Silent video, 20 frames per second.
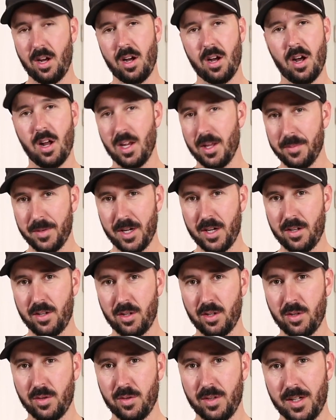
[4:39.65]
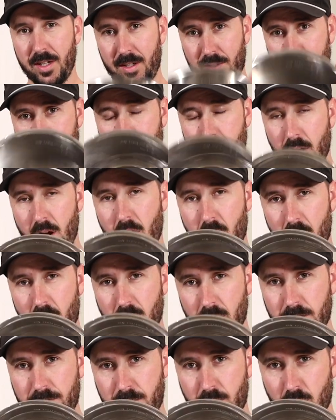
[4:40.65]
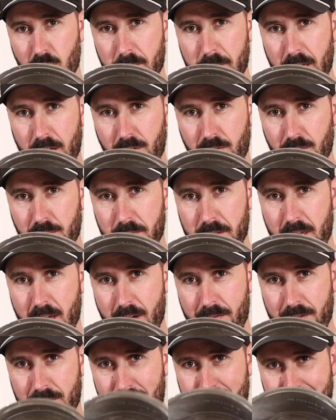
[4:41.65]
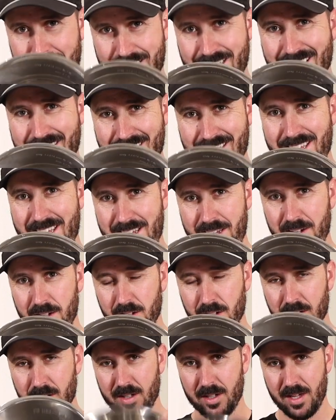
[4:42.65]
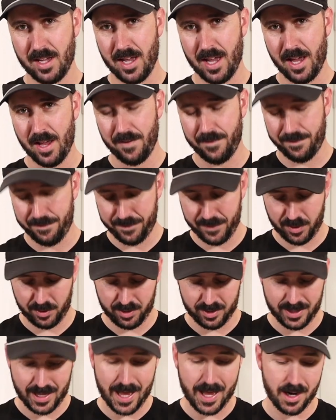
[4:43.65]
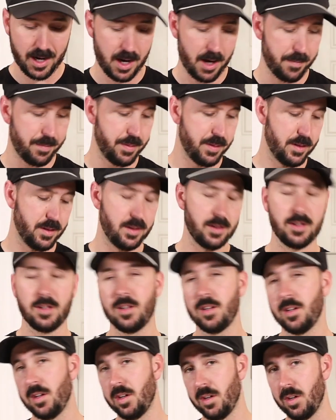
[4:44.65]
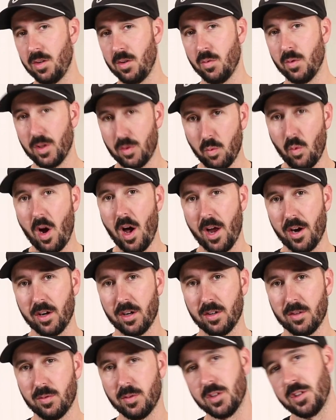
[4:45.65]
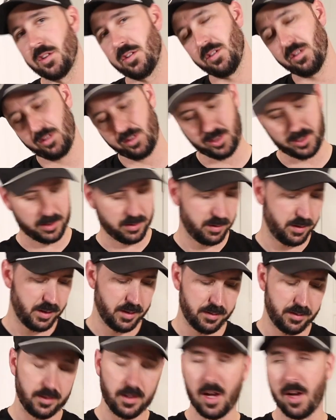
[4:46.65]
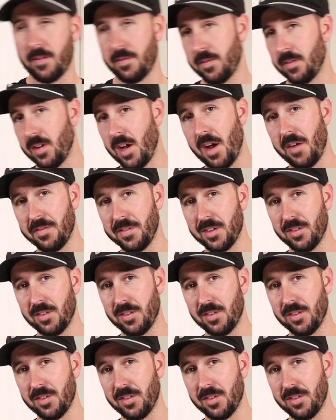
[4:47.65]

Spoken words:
All I'm gonna do is put all of the remains from the oven in here and fill that up with water, which, you know, is off